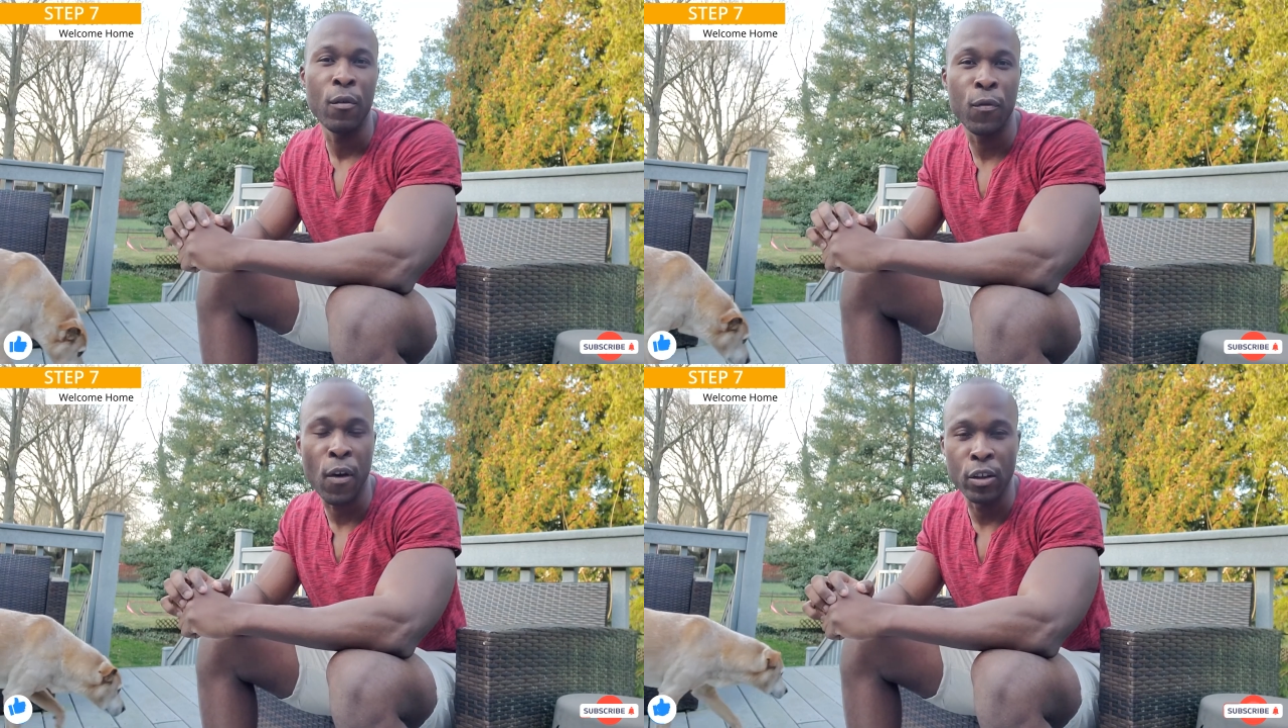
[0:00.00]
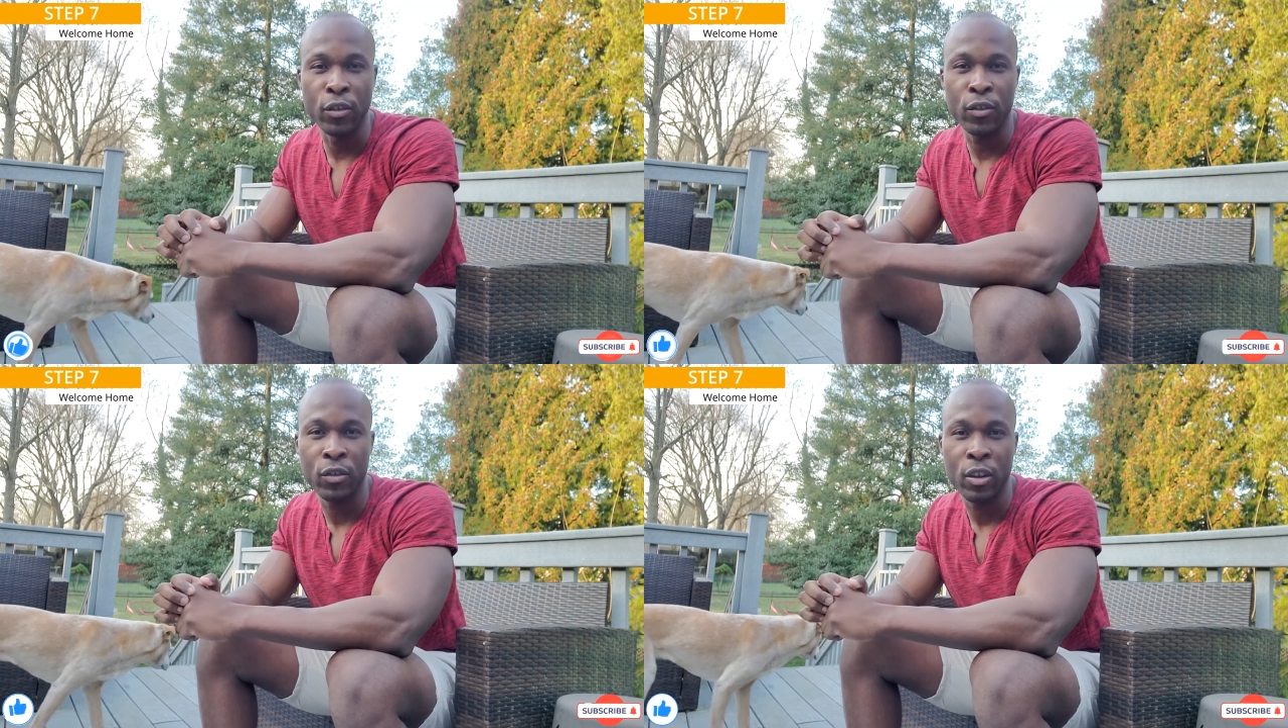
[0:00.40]

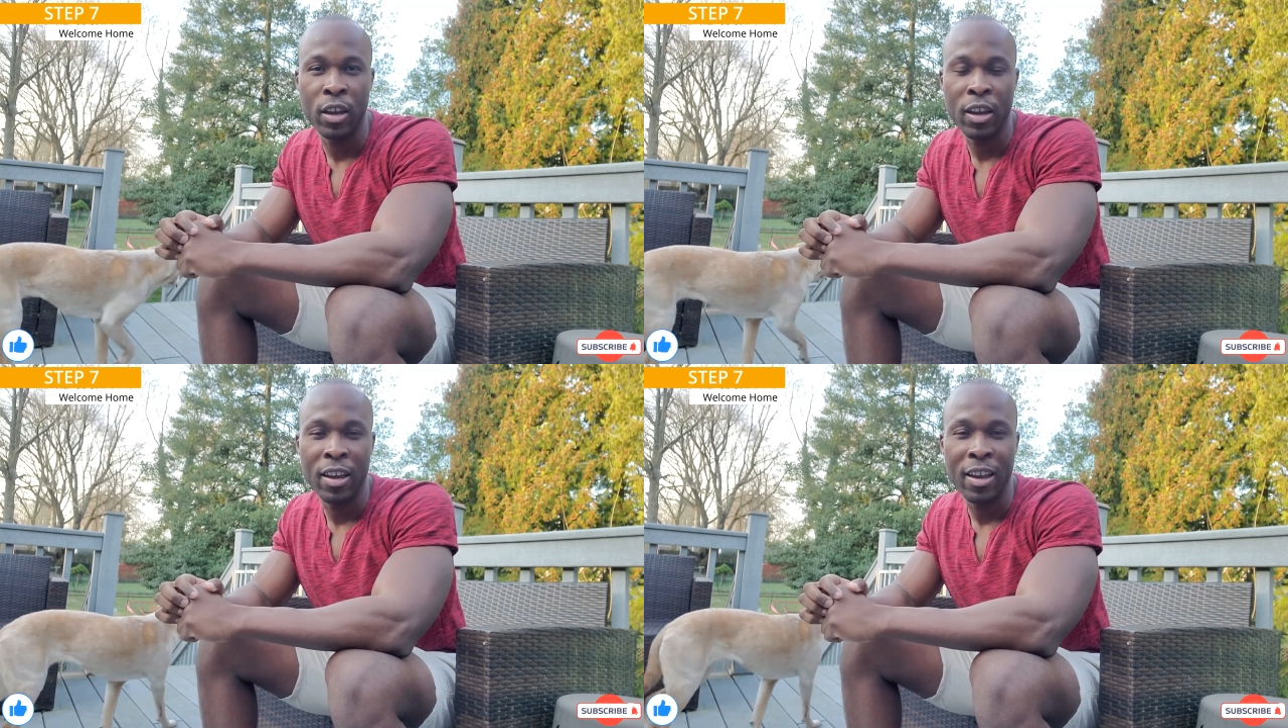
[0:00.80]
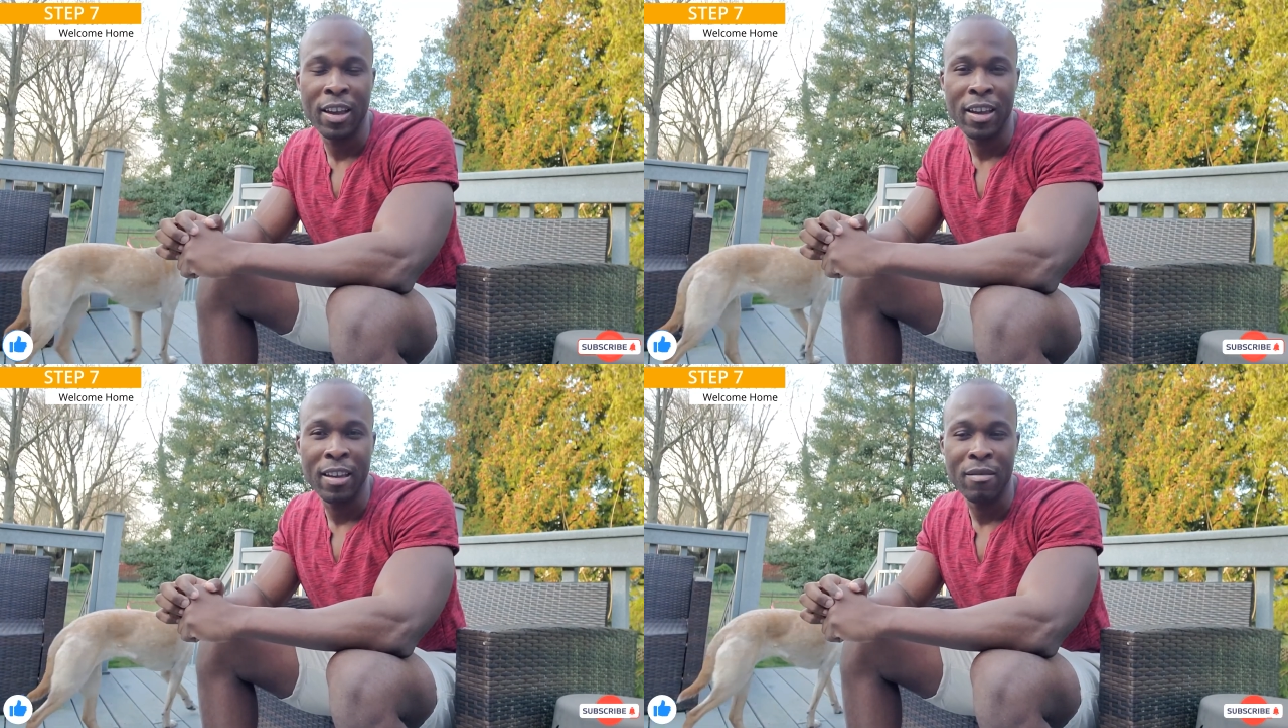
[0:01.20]
funds,
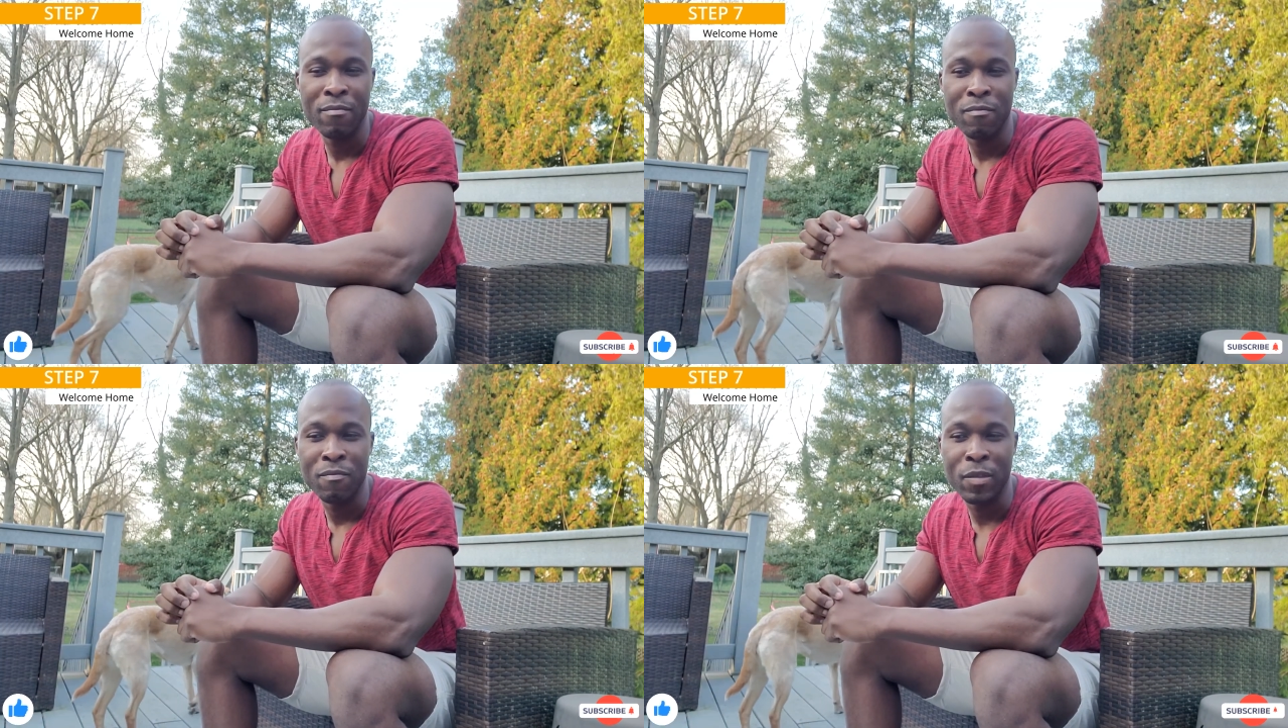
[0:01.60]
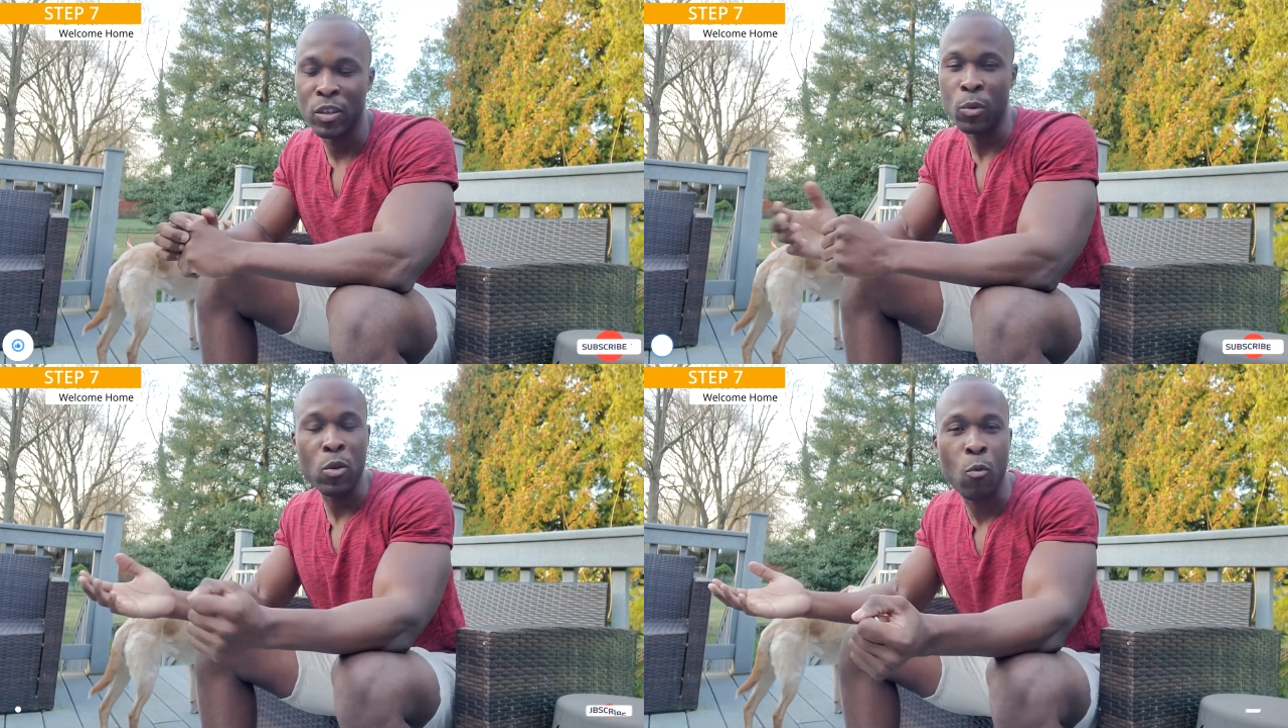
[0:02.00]

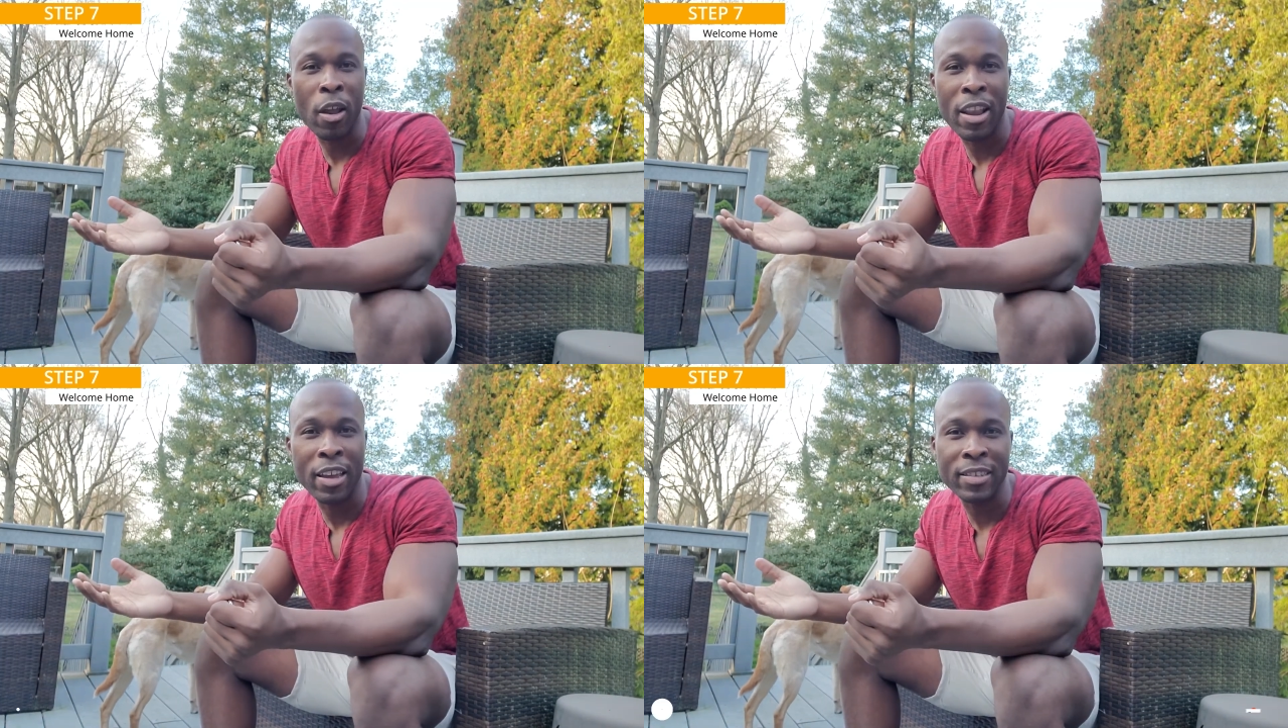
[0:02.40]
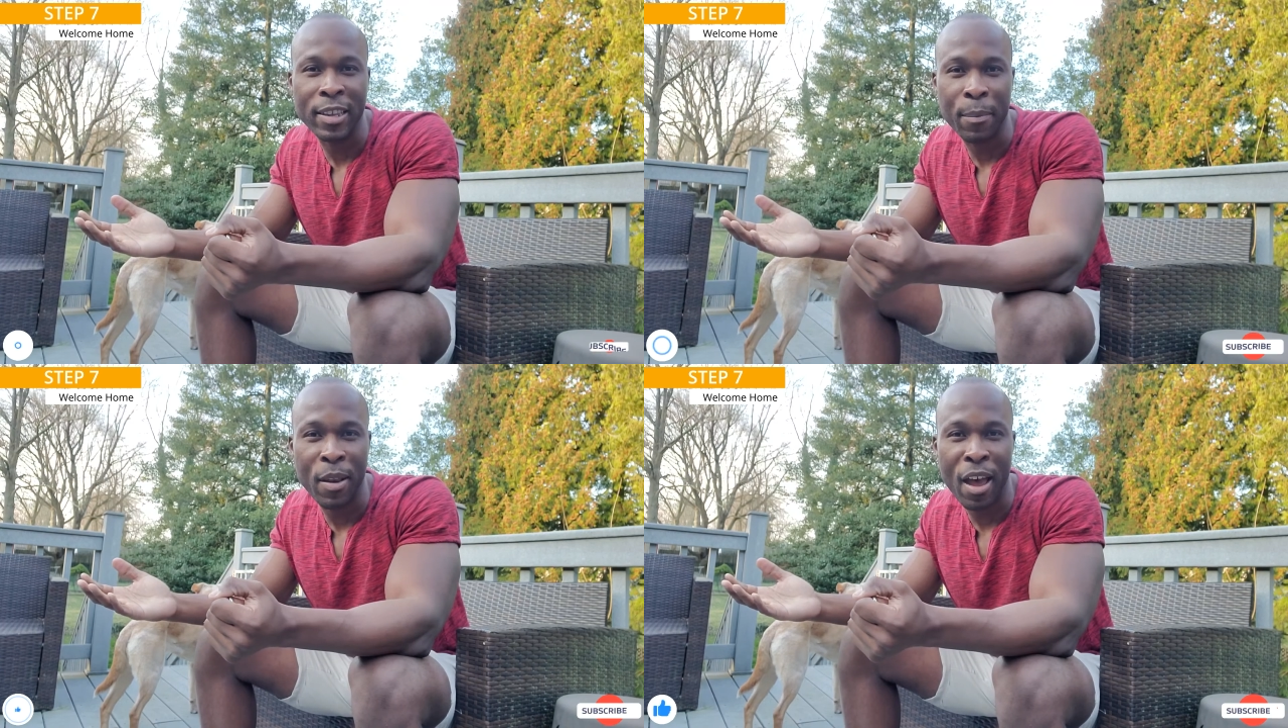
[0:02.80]
there's only one last
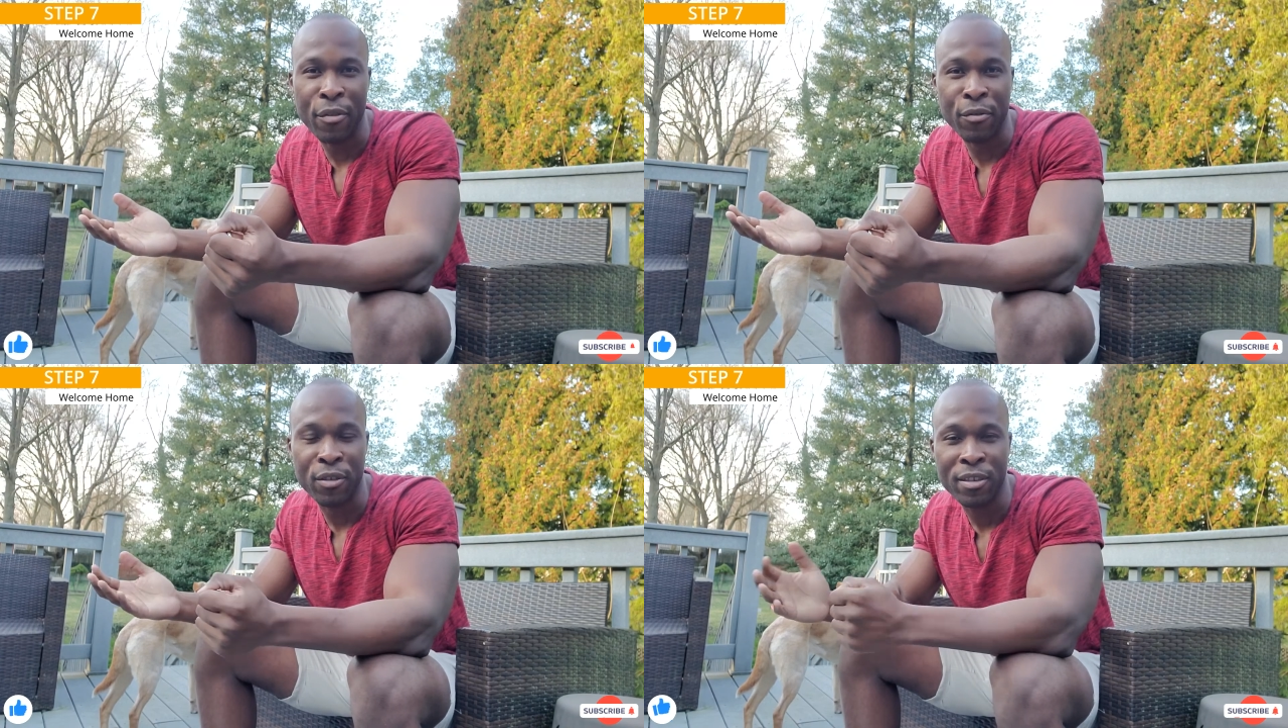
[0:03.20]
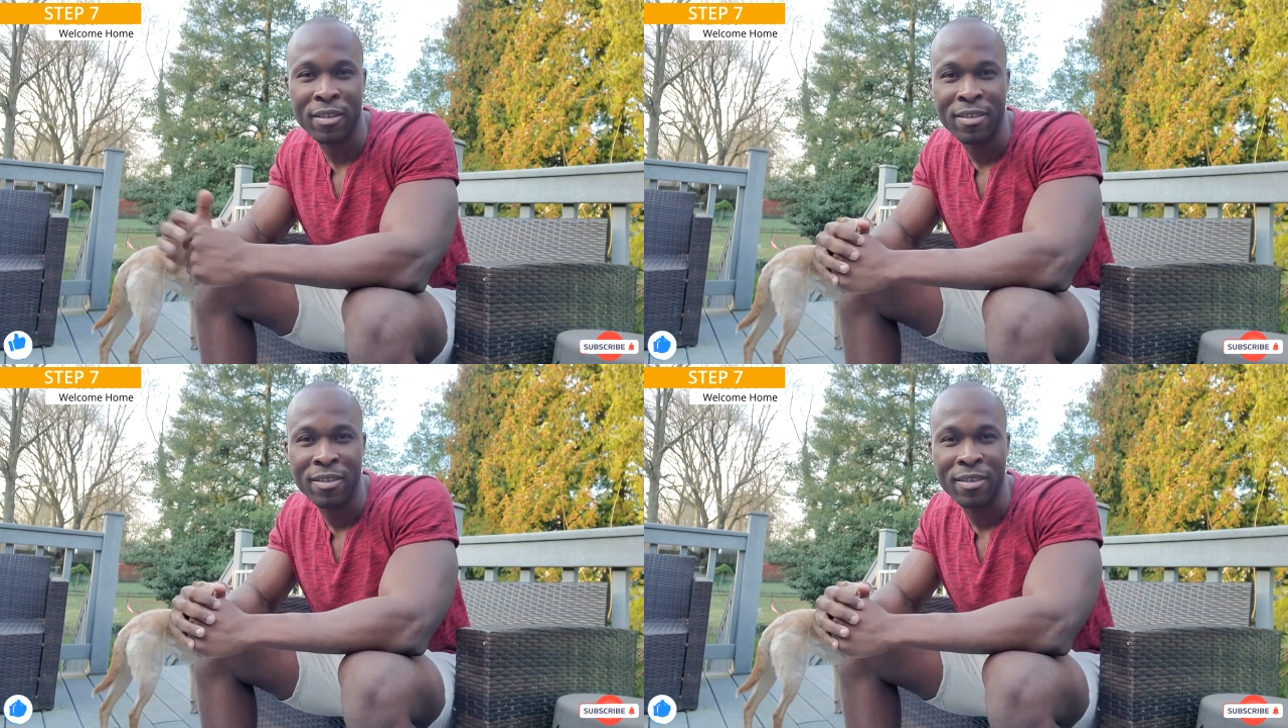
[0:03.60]
step left.